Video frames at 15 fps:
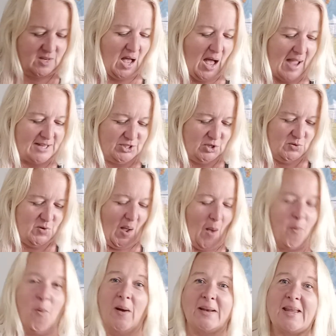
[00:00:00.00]
I do
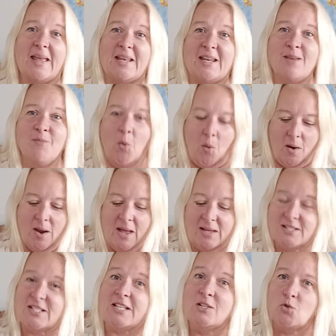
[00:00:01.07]
not want any more
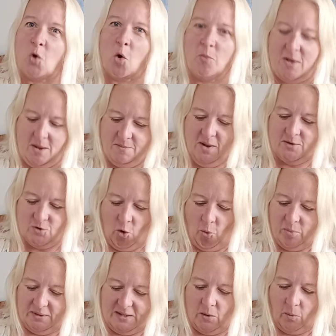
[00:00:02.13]
Dendrobium
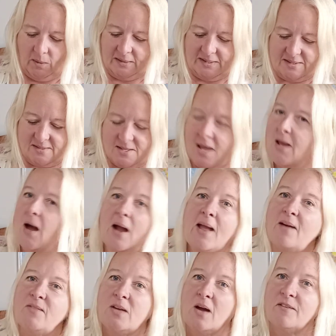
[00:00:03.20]
nobile orchids. I
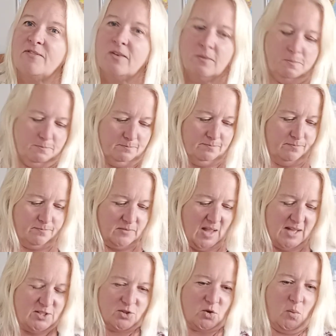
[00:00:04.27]
have enough. I
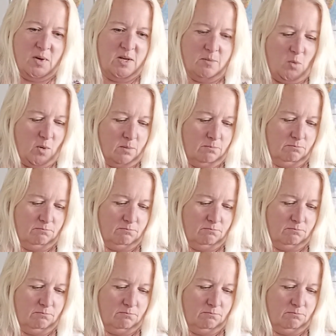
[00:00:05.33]
just don't want any more.